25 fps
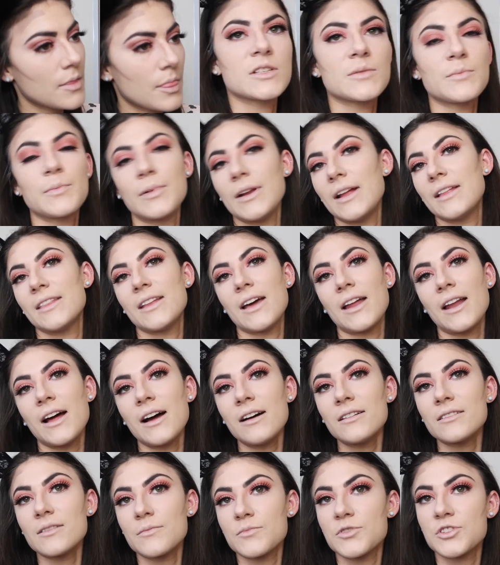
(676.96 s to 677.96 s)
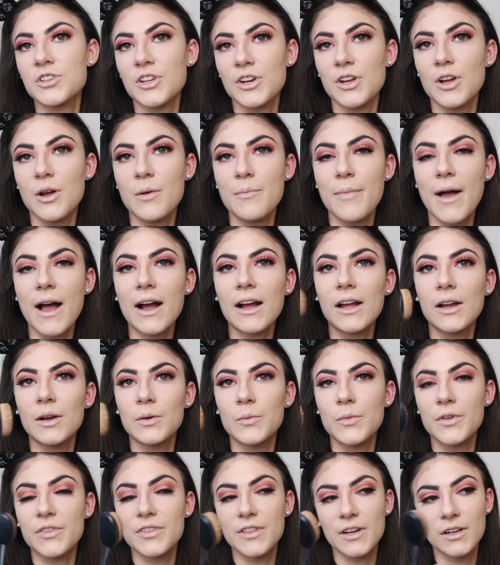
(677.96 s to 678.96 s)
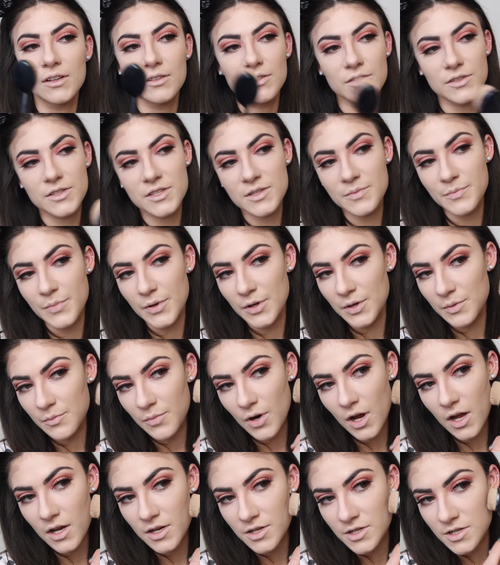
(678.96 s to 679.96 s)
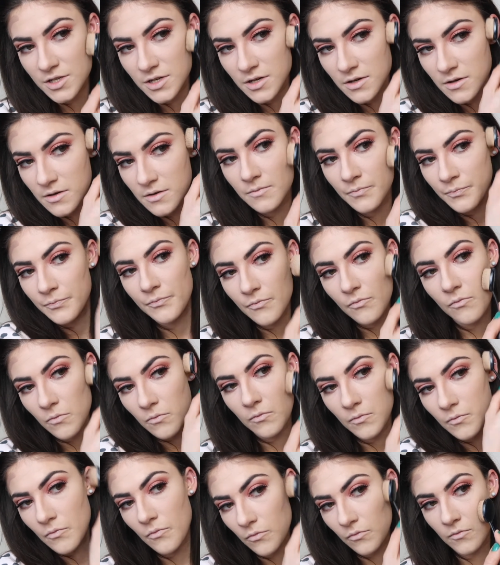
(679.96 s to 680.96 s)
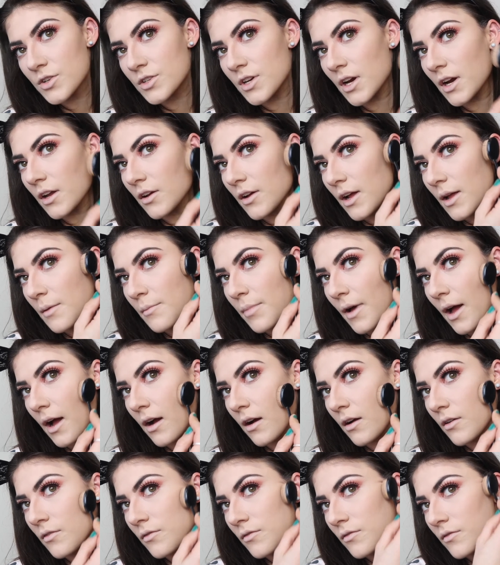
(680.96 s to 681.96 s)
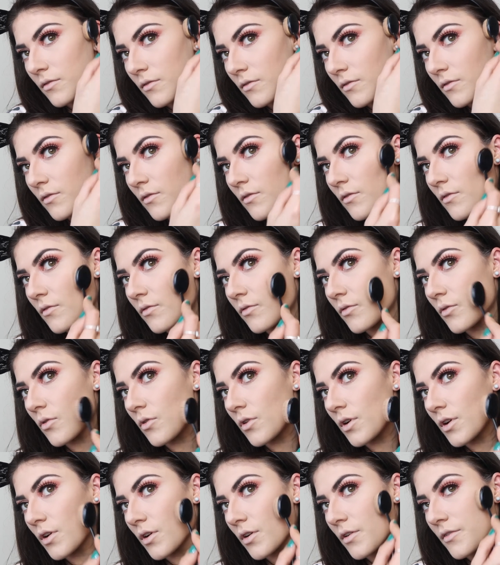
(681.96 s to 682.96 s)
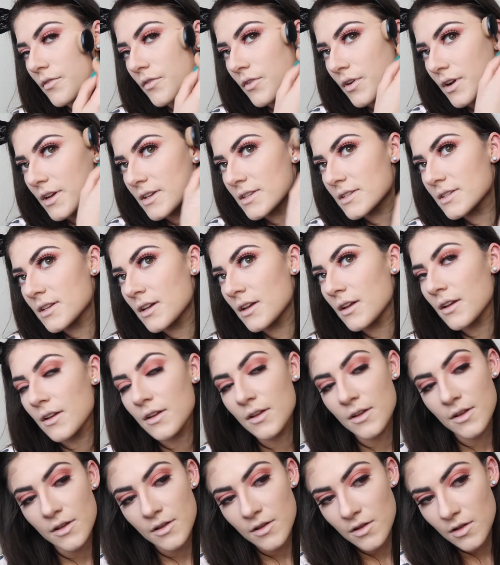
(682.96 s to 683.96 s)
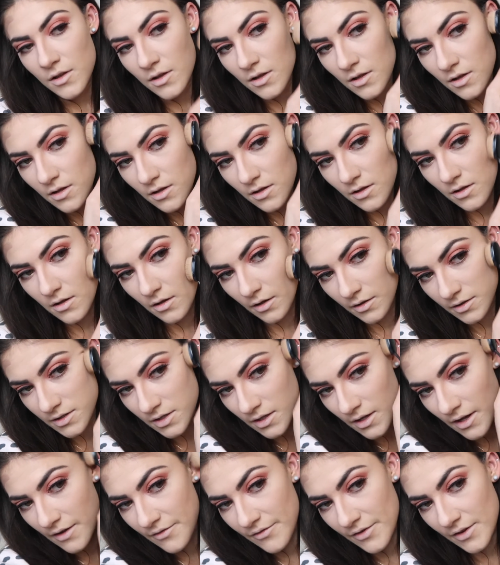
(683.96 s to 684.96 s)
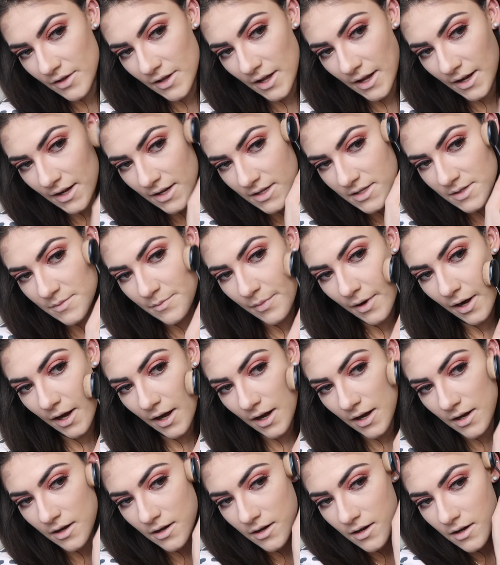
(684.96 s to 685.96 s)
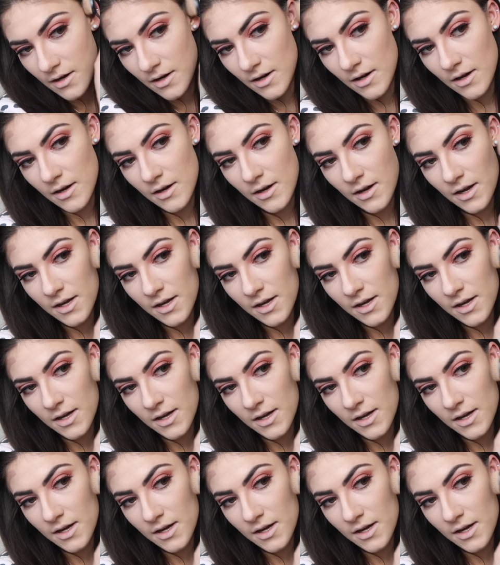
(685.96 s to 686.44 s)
To blend that out, I'm just going to go back in with the little spoon brush. Kind of going back and forward over it until I feel like it's blended in